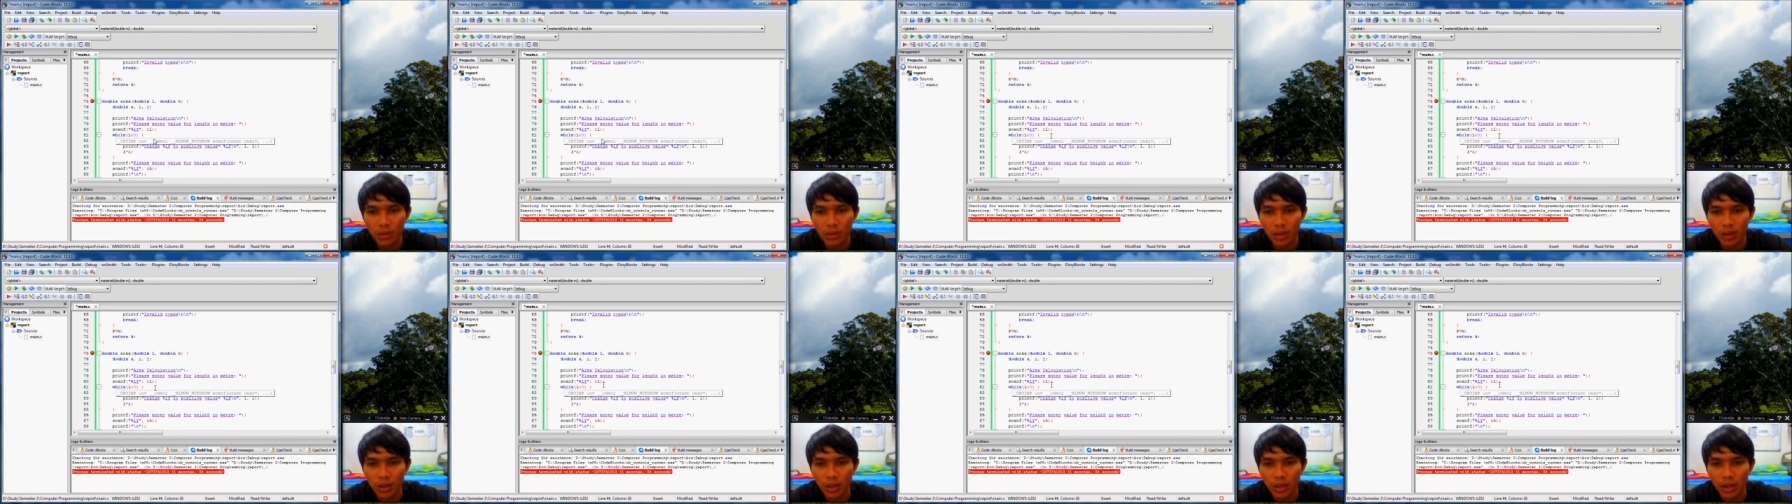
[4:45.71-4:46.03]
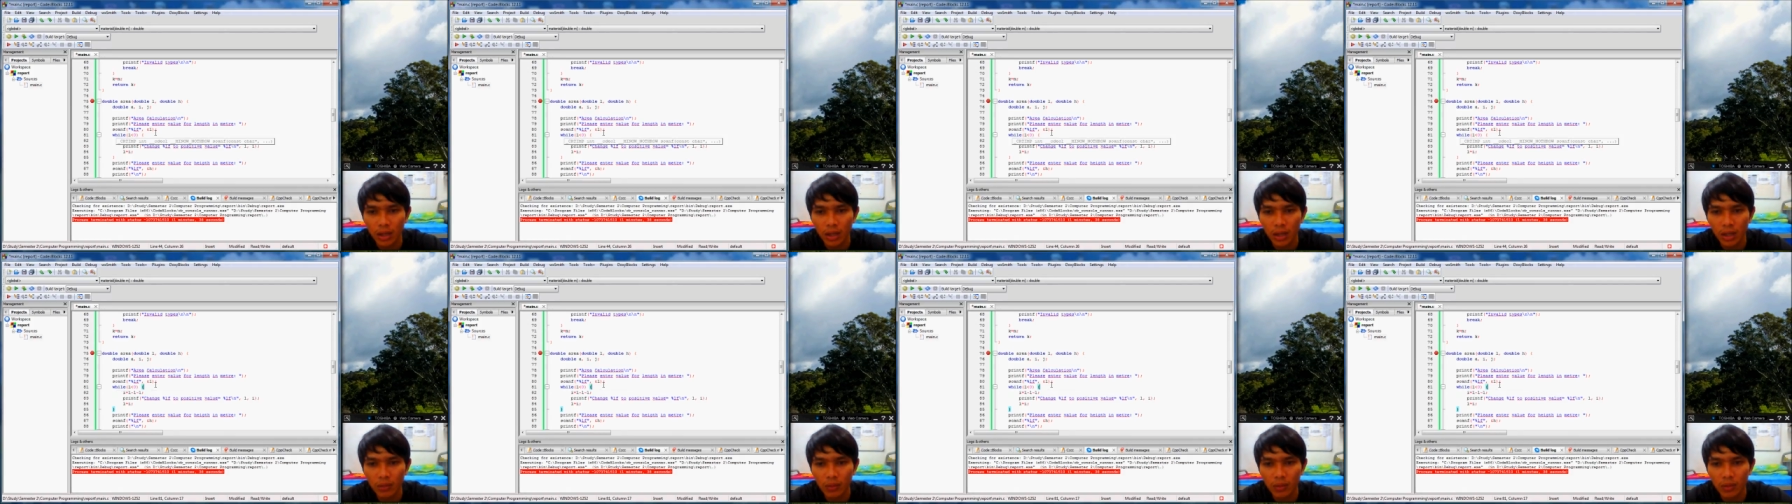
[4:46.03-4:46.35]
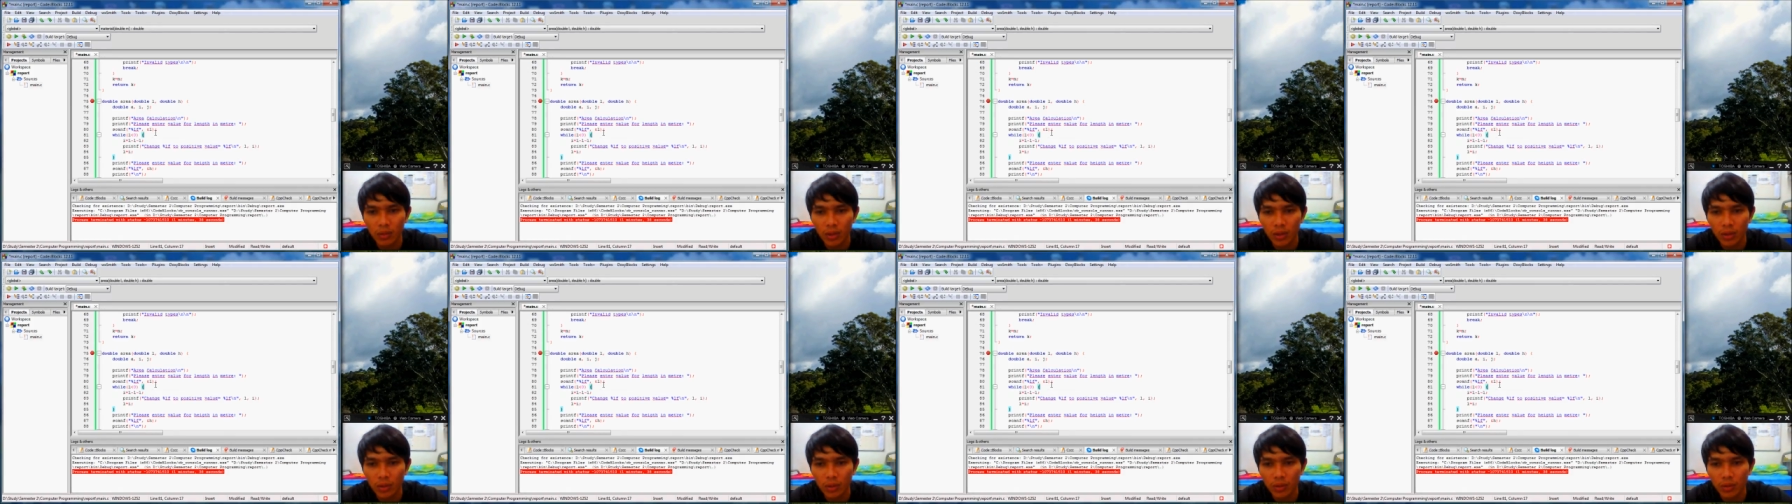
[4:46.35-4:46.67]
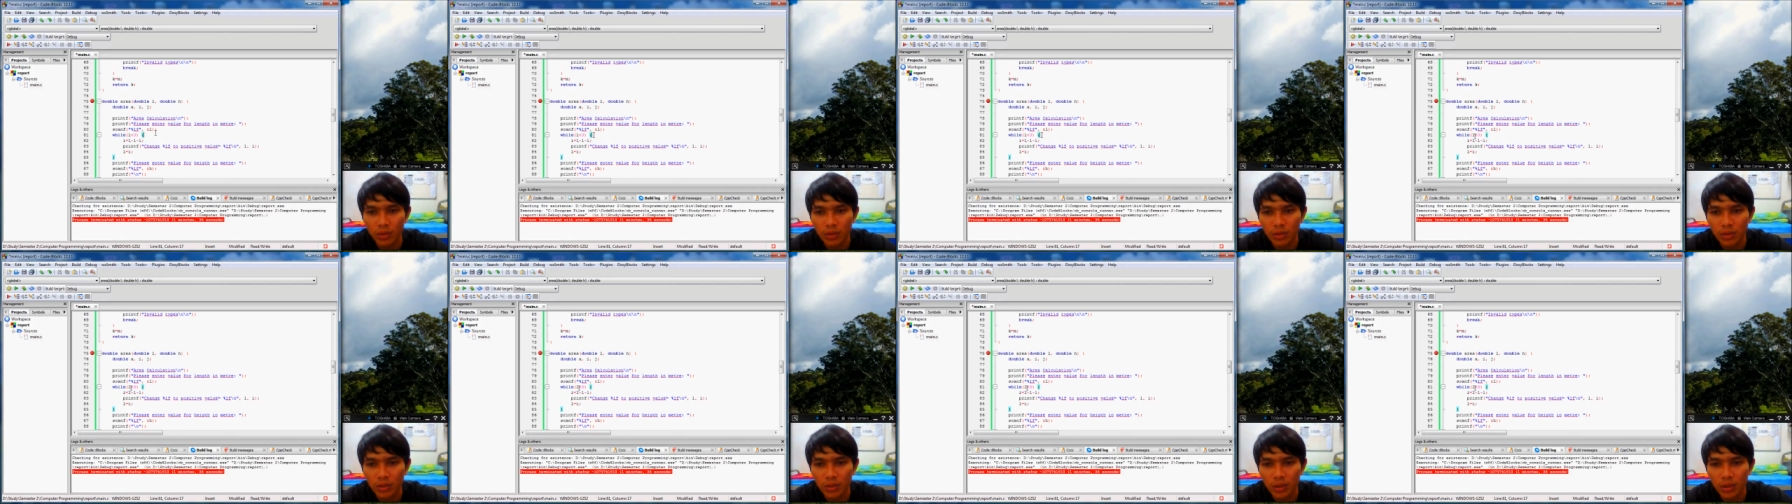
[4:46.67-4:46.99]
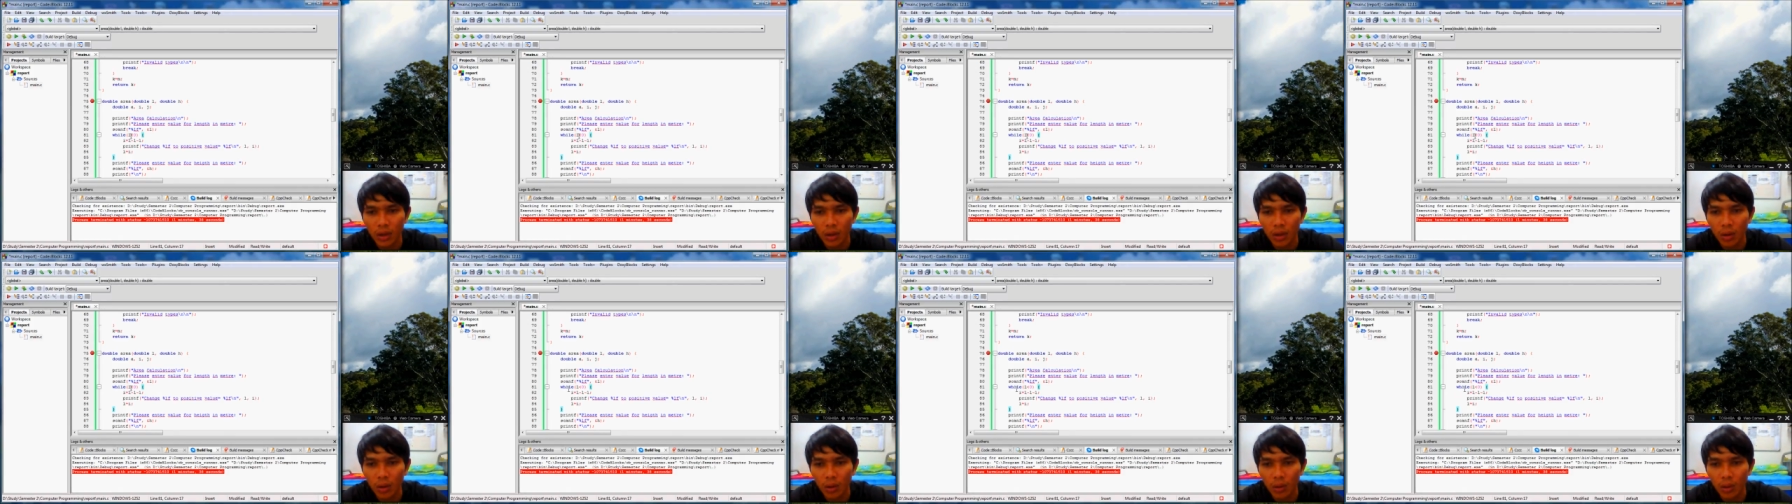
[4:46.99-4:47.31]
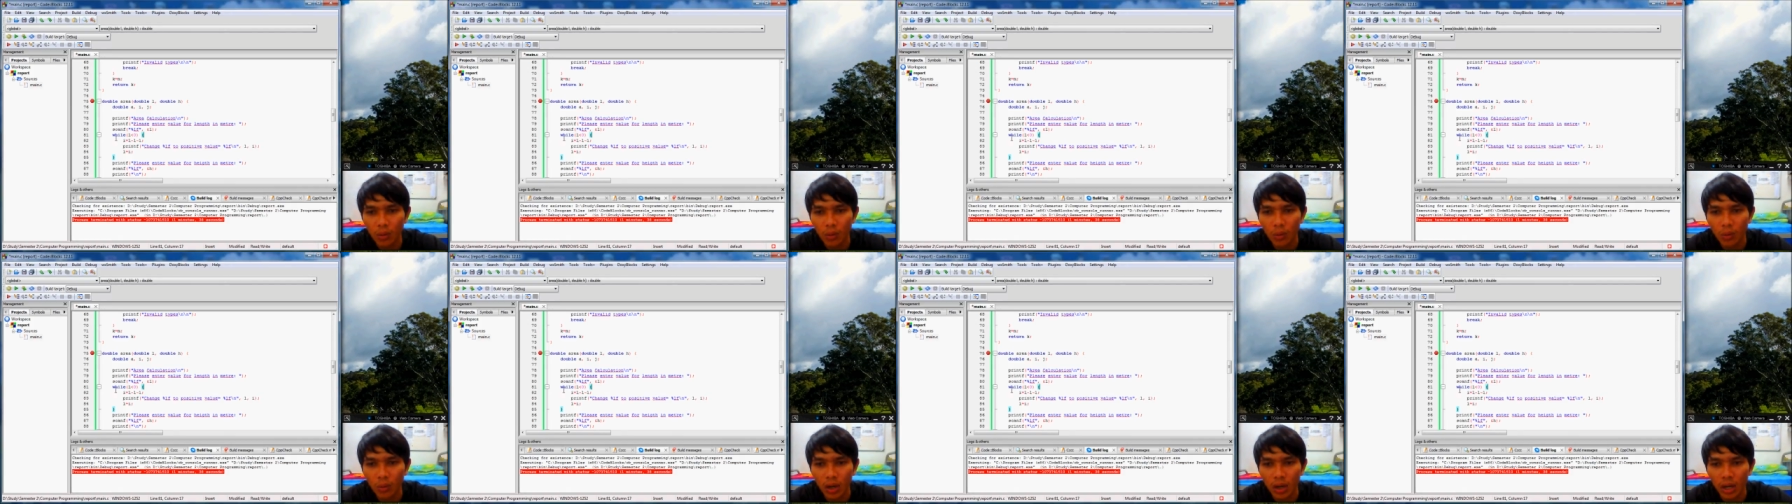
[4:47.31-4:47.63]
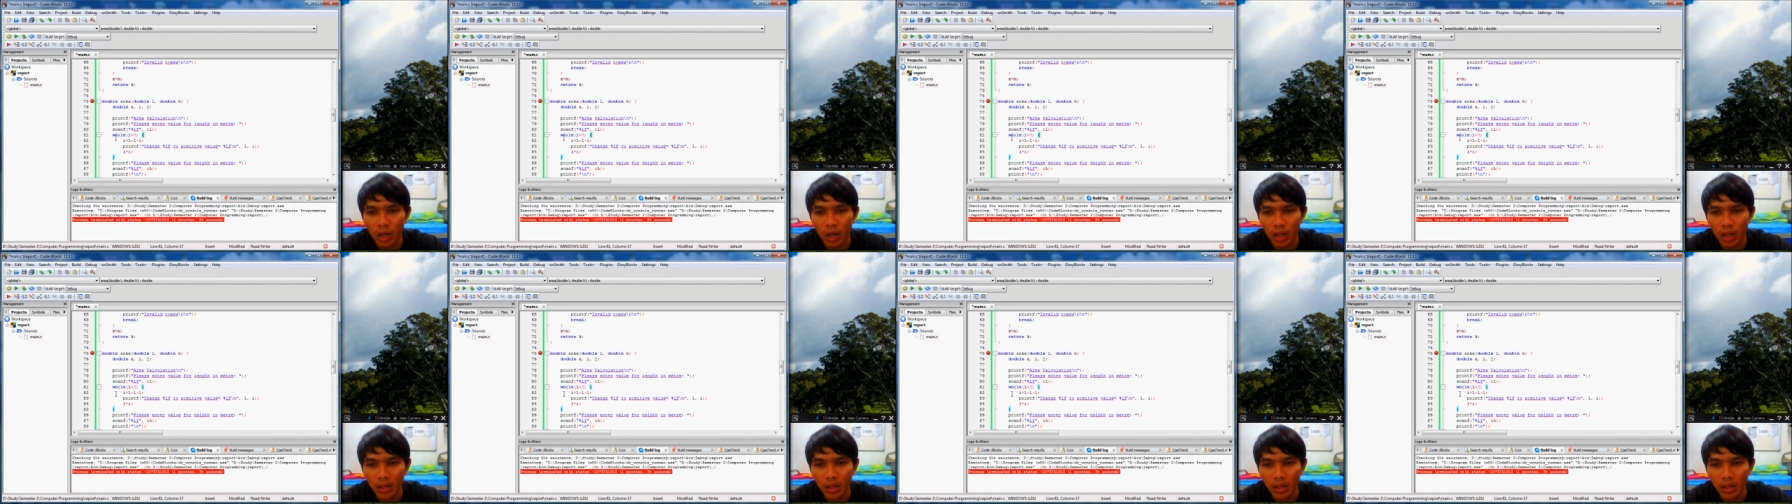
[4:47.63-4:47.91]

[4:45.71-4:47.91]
Then we use while